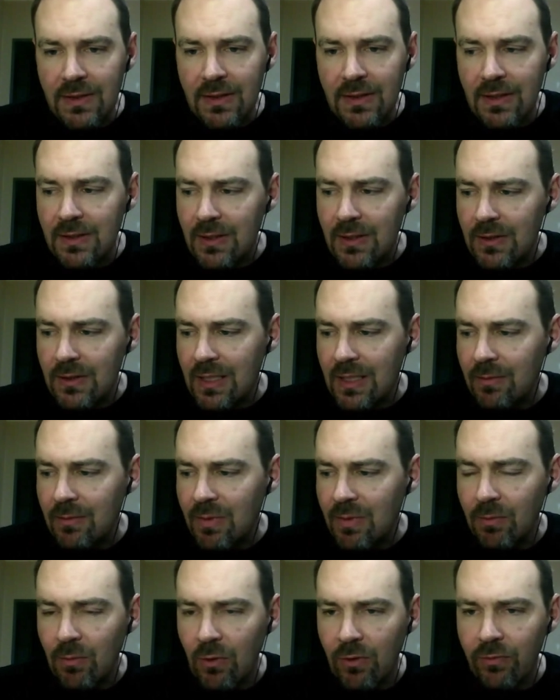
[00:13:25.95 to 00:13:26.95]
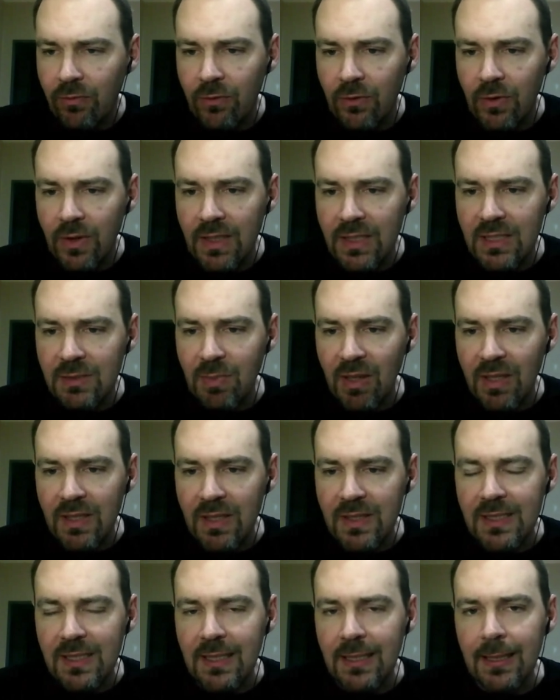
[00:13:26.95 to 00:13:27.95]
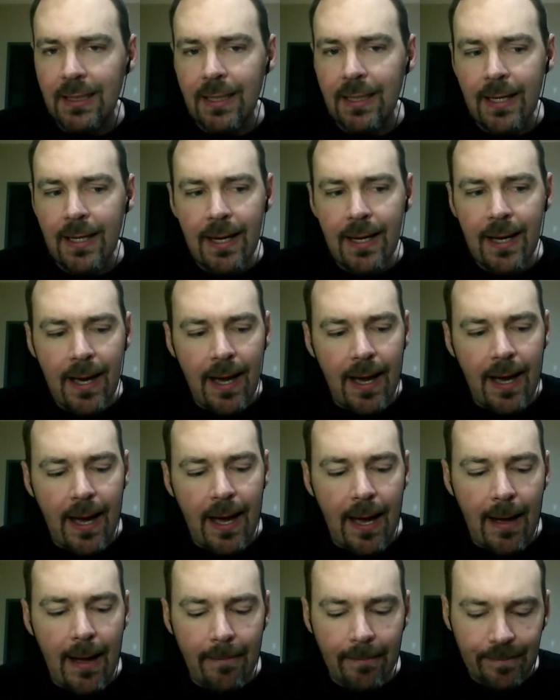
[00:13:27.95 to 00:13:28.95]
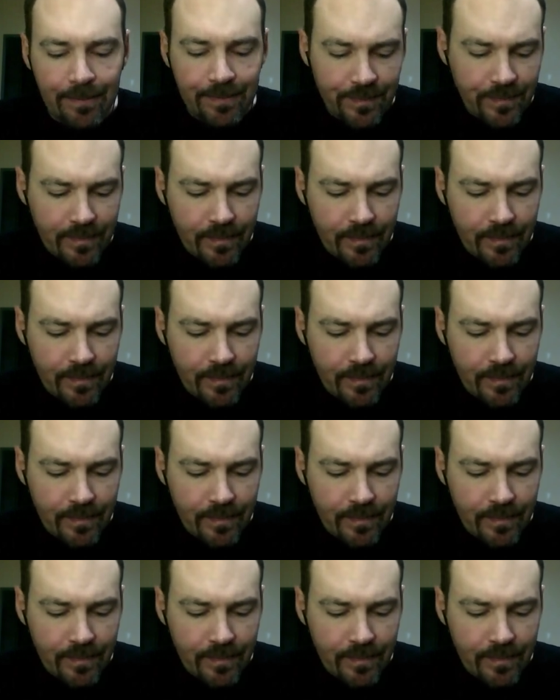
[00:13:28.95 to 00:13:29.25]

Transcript: because those tend to be more fruity, spicy. Um,